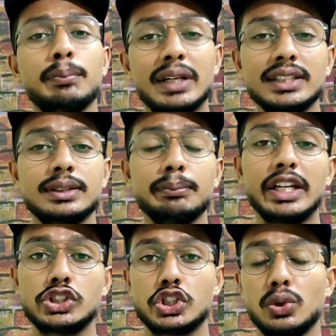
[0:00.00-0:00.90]
please
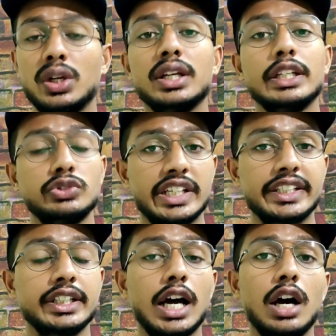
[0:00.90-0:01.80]
make sure you check
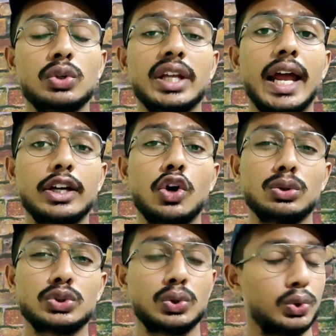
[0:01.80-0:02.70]
it out, and
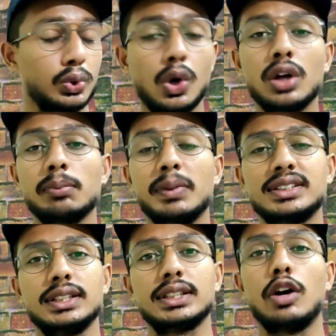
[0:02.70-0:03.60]
also do not miss
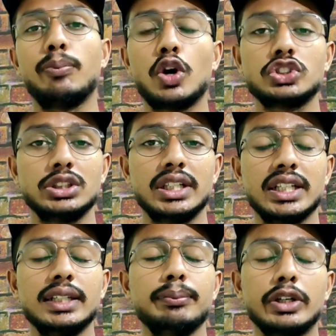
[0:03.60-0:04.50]
this
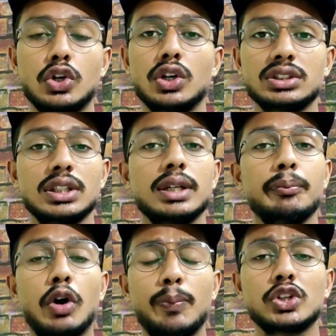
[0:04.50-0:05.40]
opportunity, because
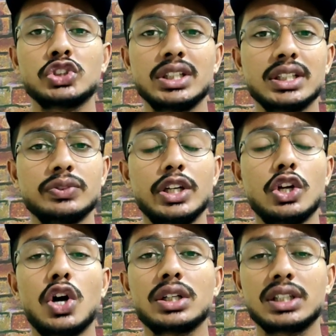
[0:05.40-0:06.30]
opportunities will
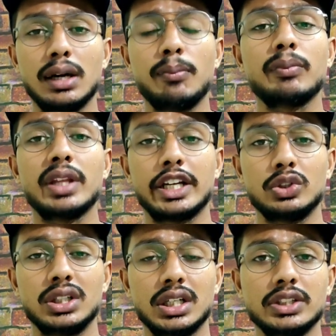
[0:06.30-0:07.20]
not come
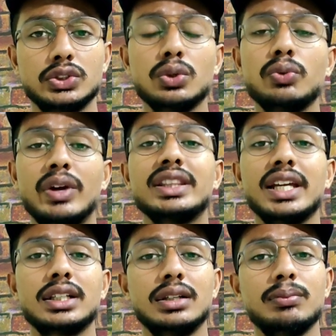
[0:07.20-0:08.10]
regularly. So when
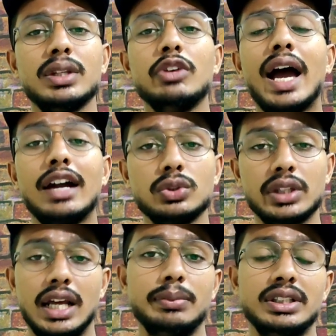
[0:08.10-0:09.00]
they come, you have to
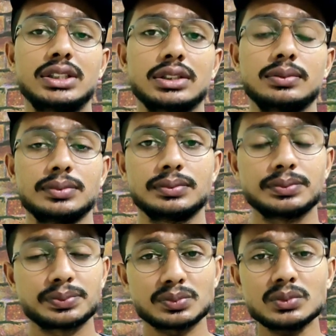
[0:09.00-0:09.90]
grab it.
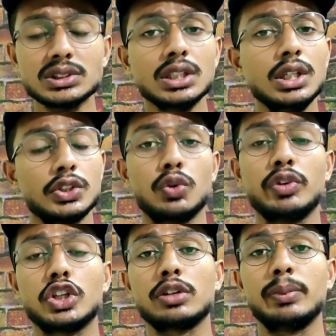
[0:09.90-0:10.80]
So
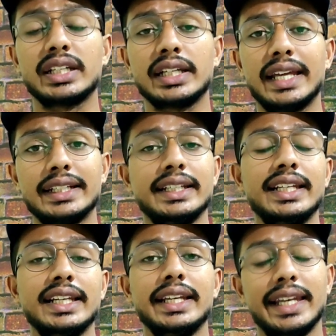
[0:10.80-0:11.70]
without making any
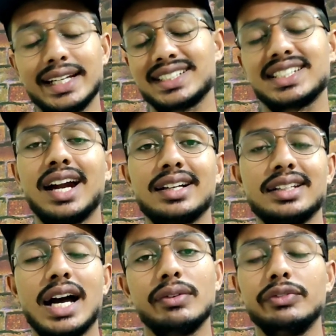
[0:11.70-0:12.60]
delay, let's start
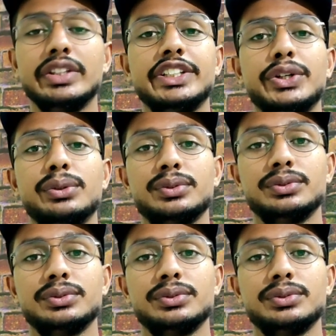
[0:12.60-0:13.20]
our video.